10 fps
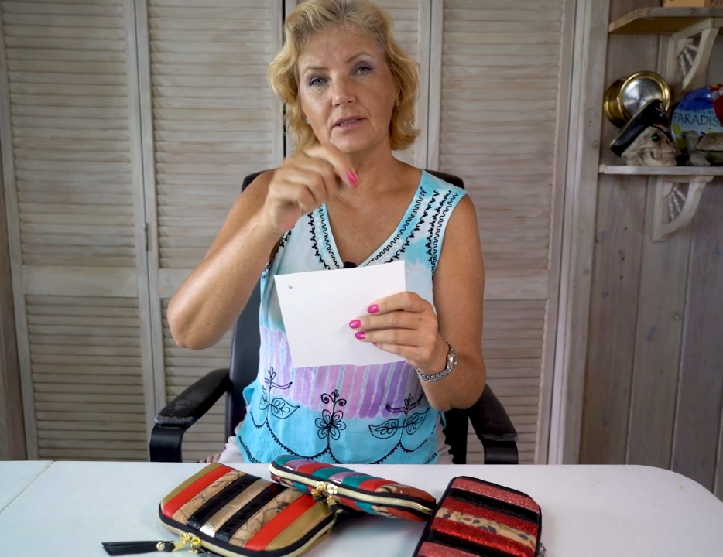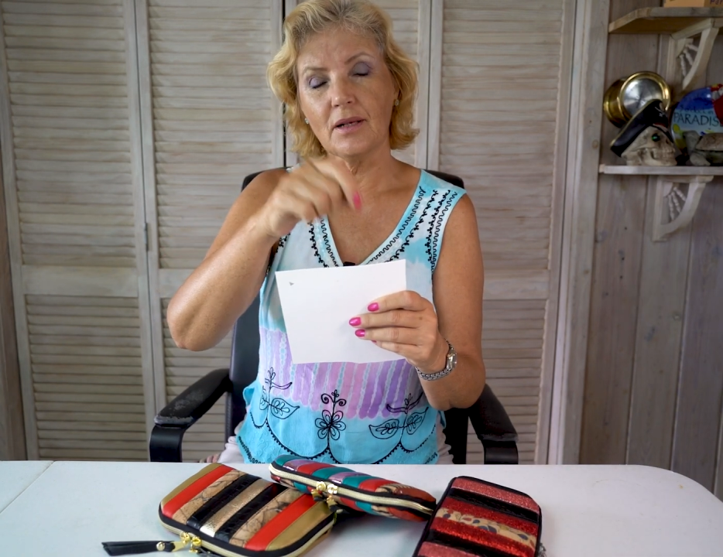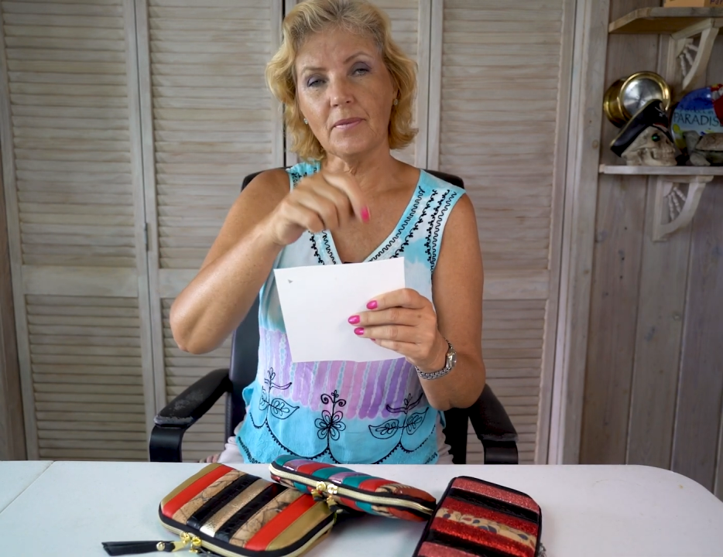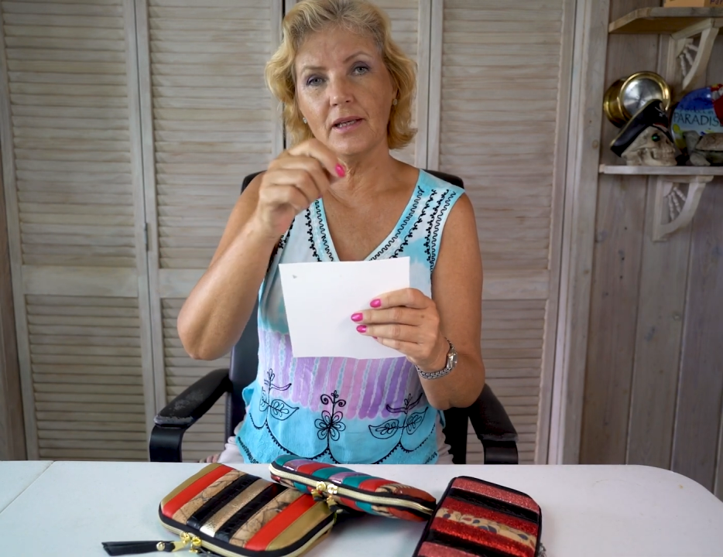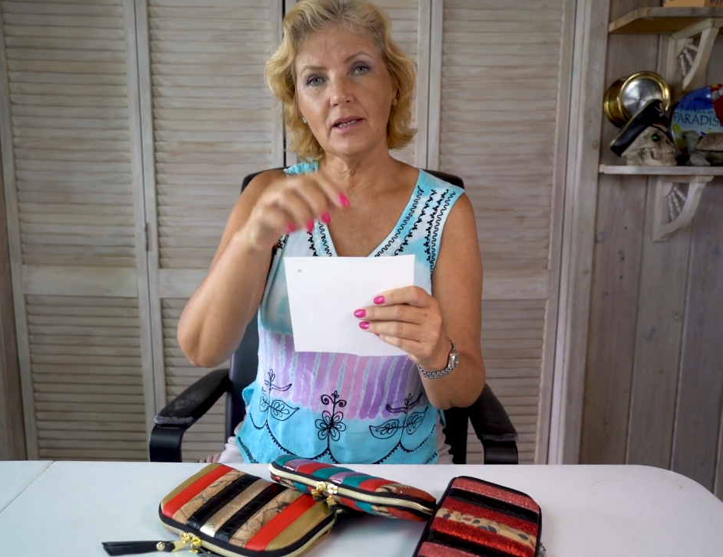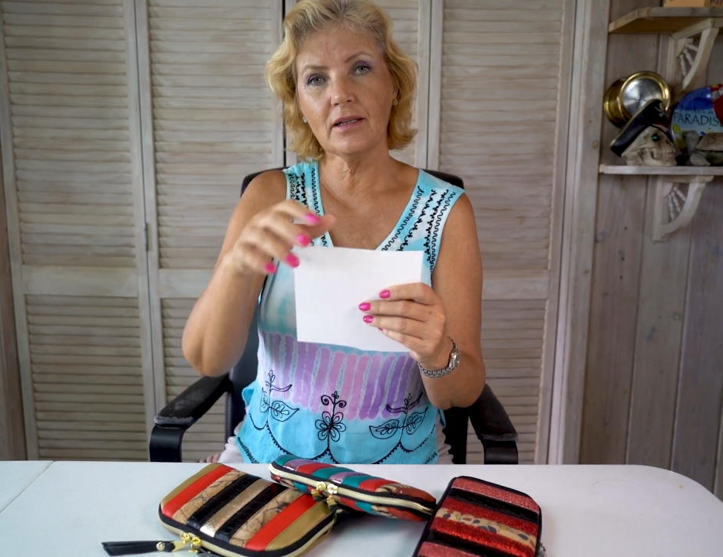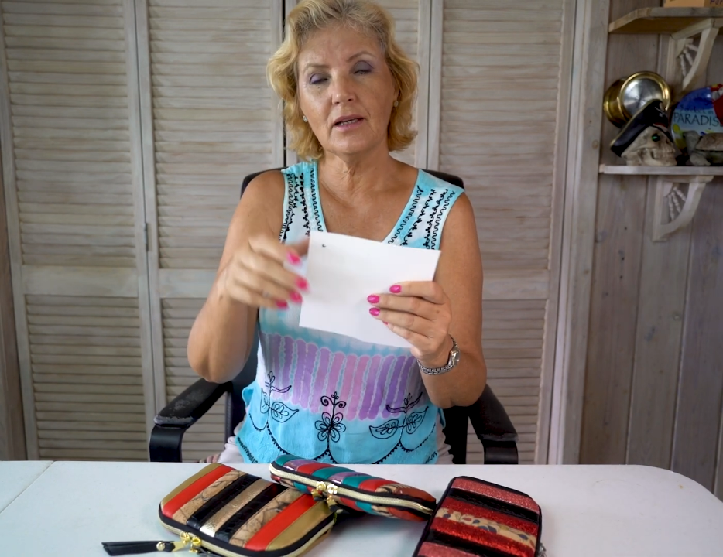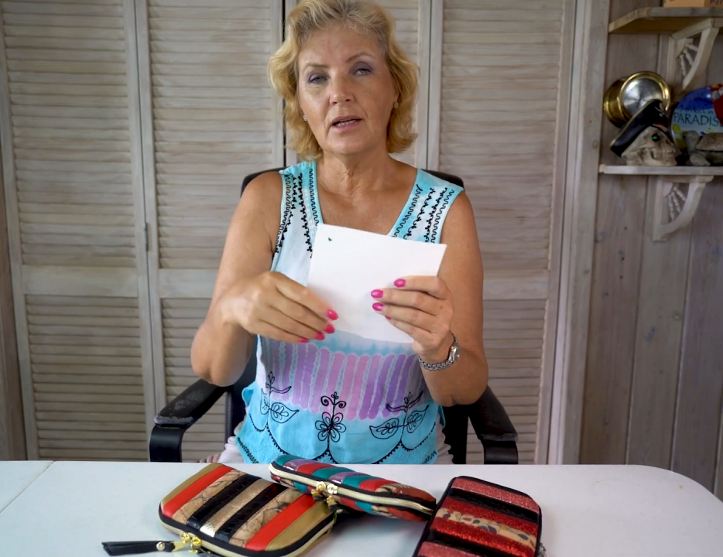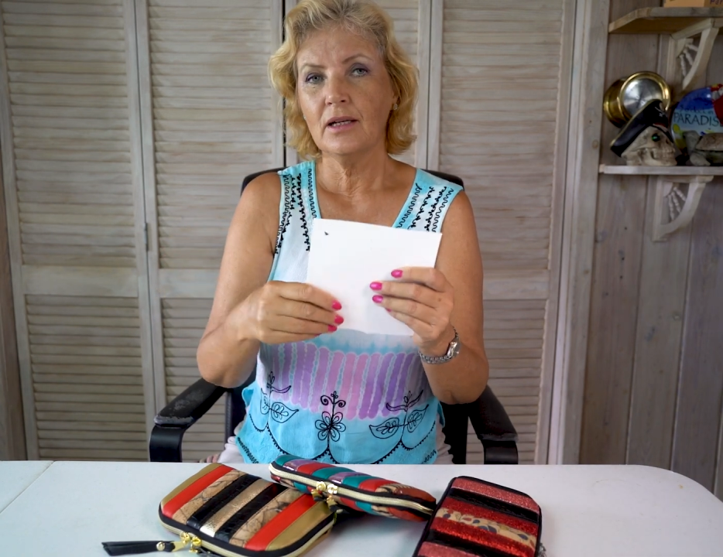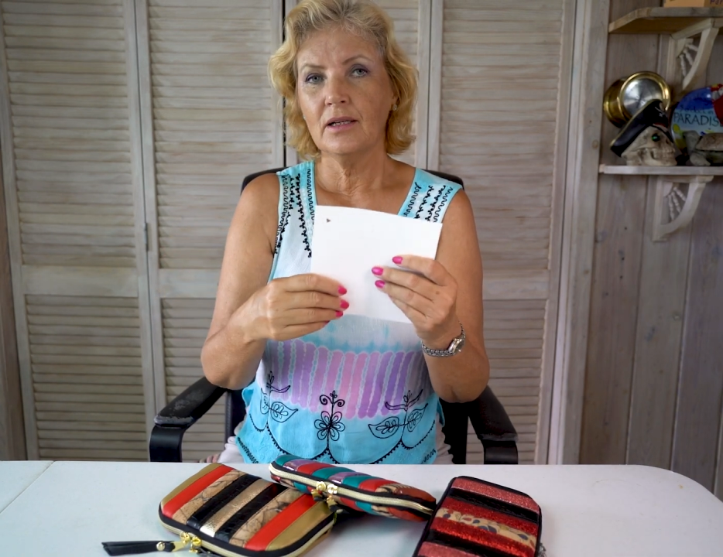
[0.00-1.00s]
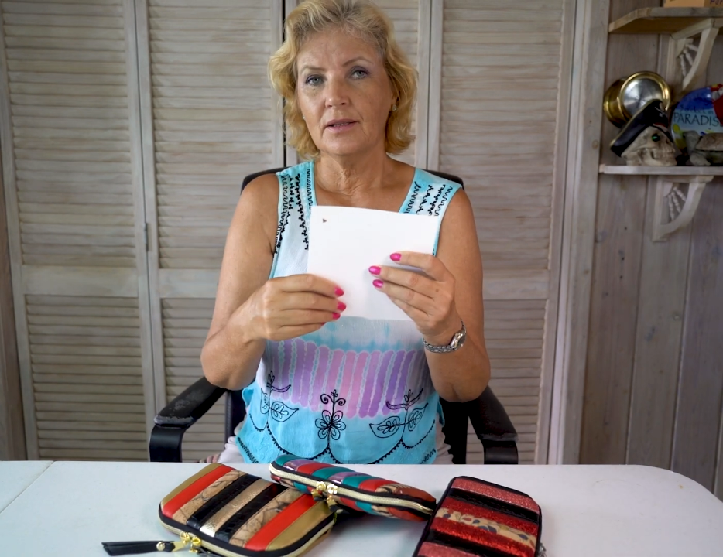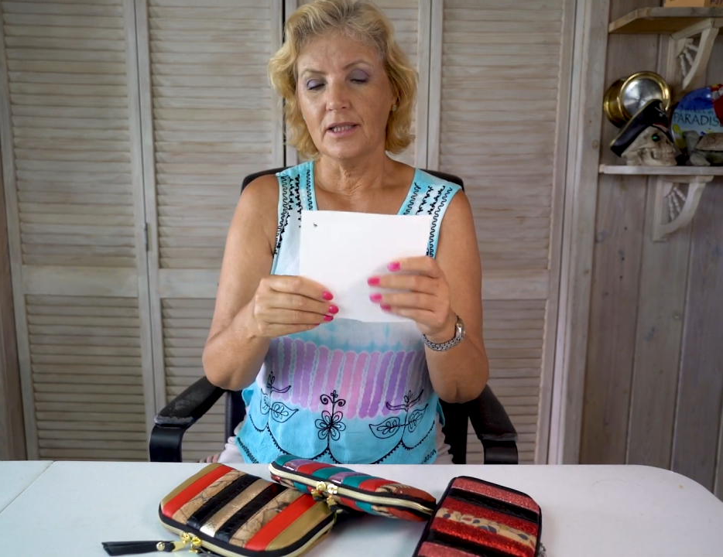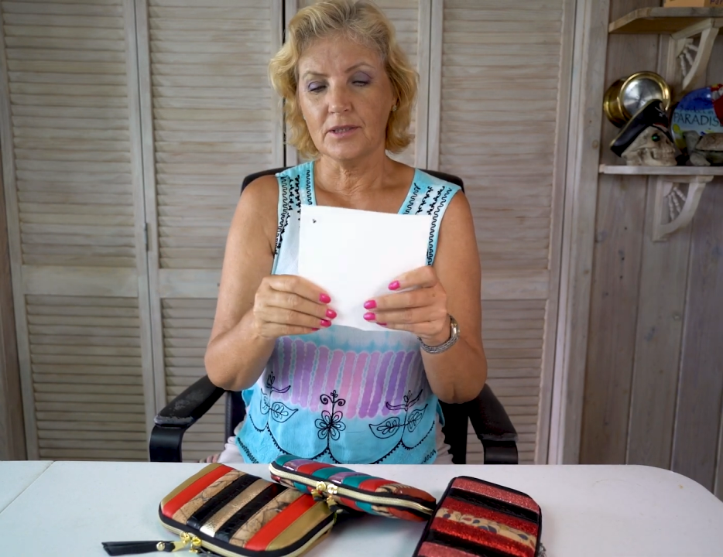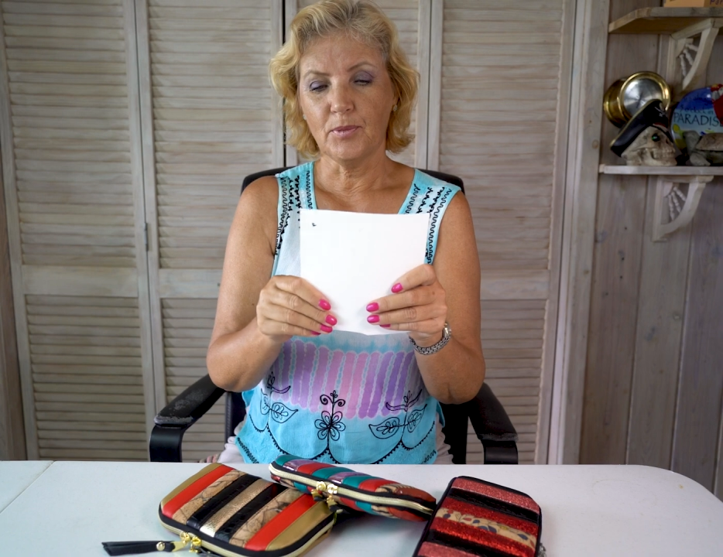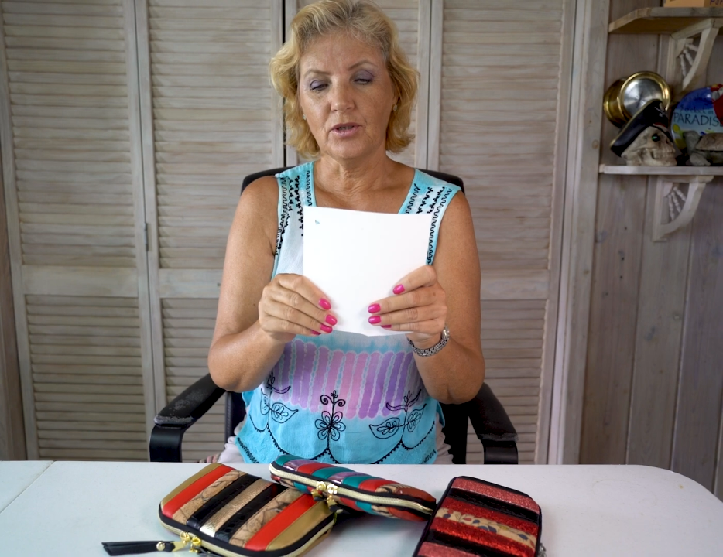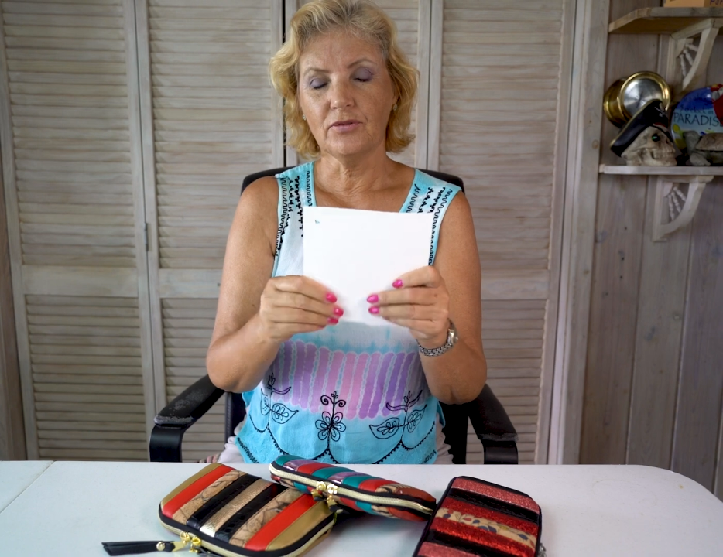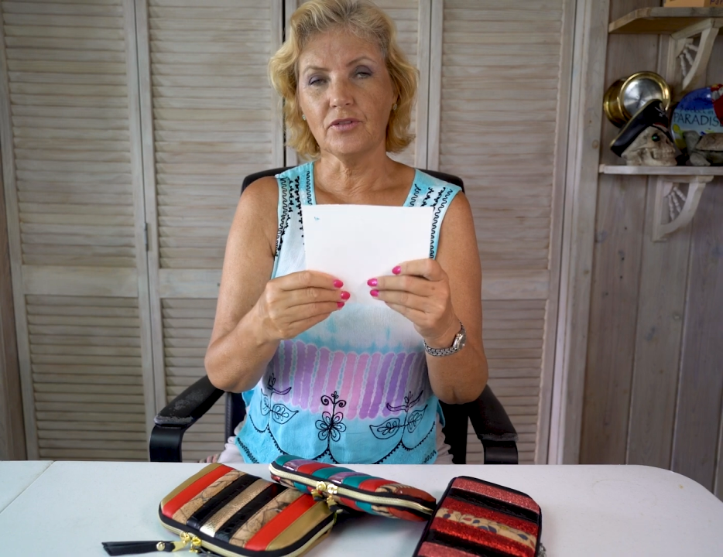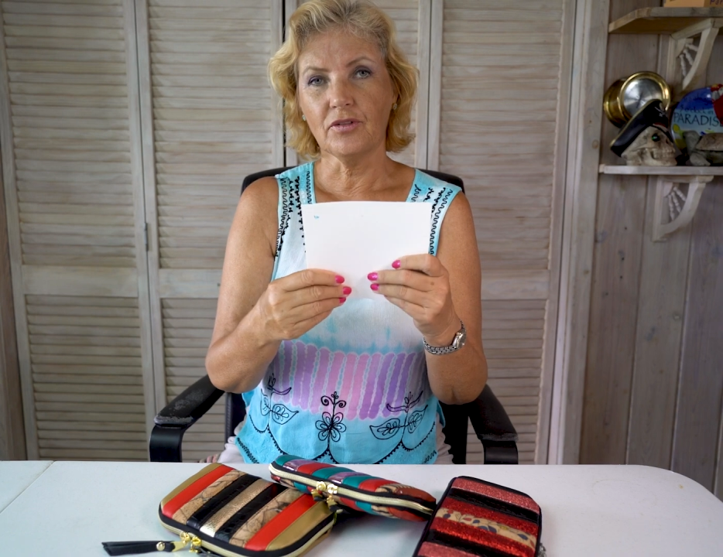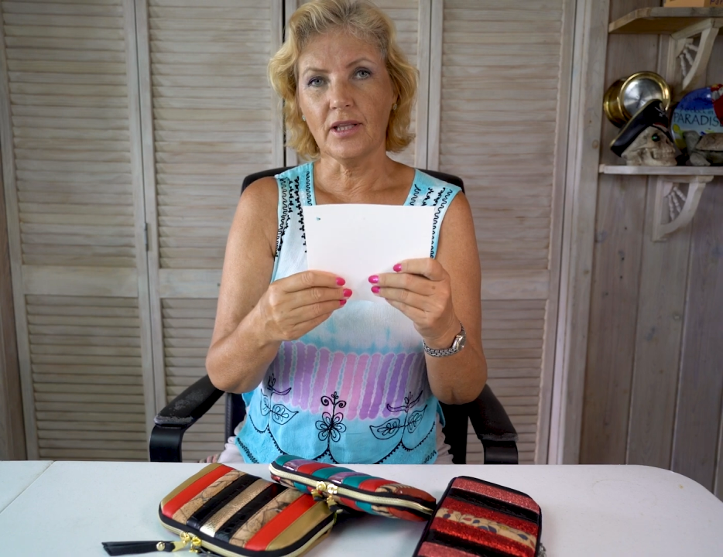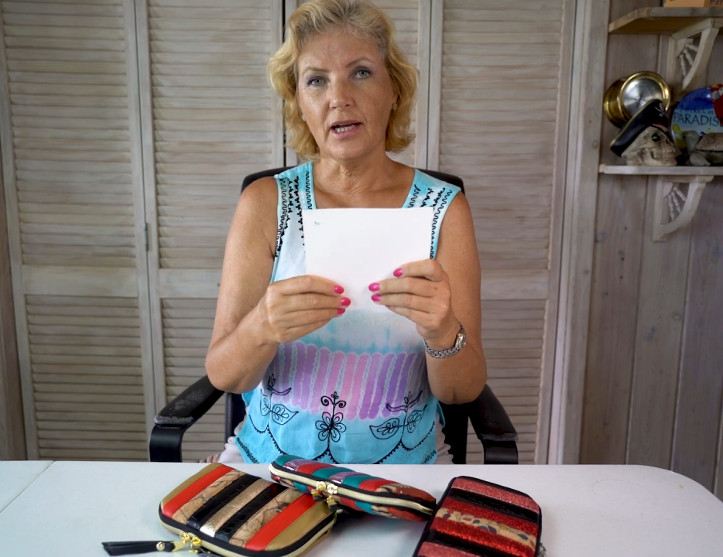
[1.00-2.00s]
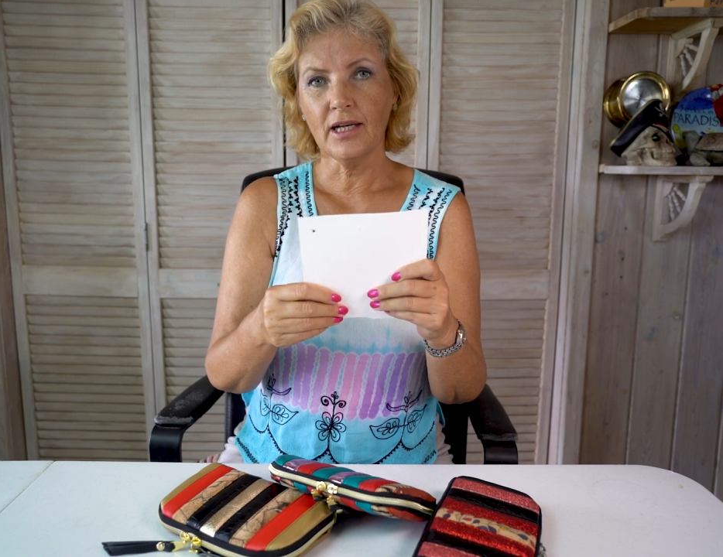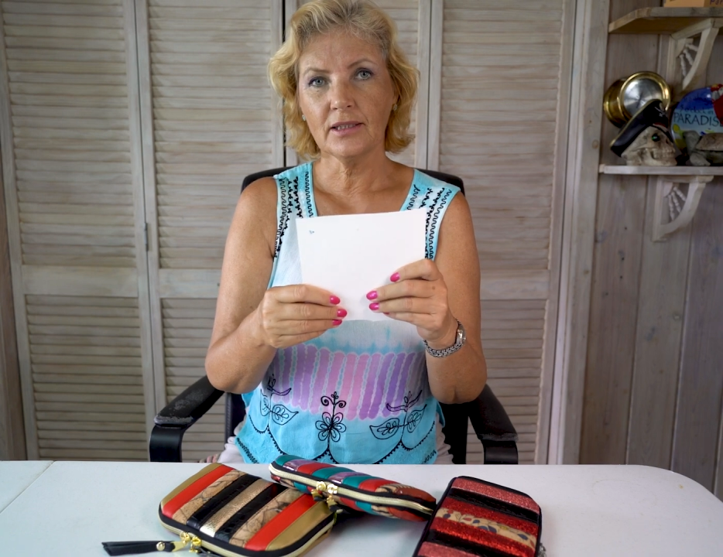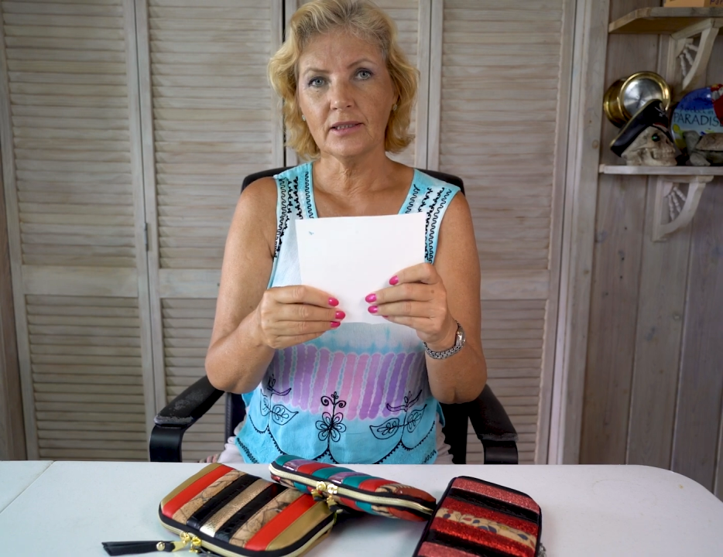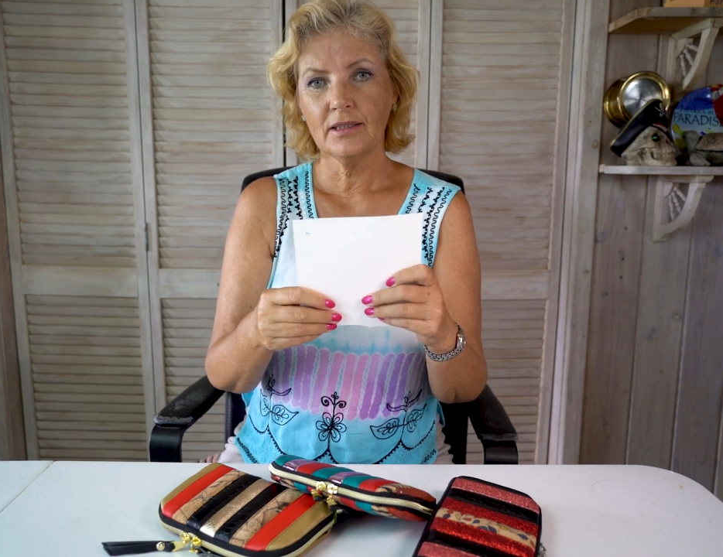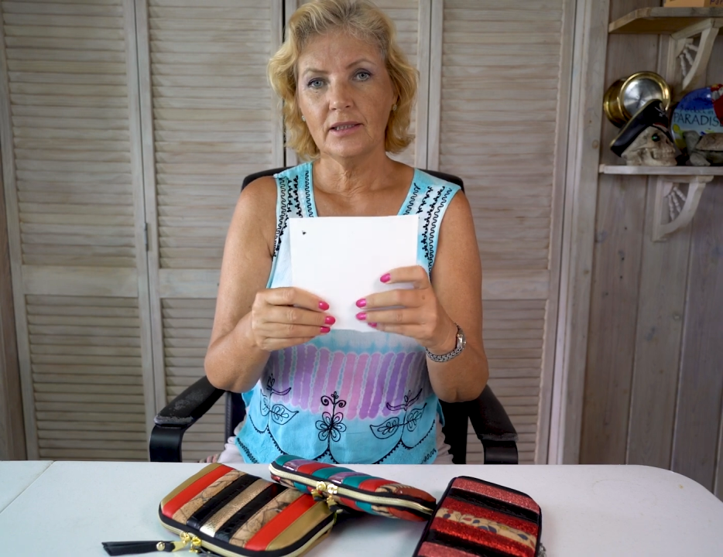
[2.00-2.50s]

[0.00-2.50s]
something, that's perfect for that.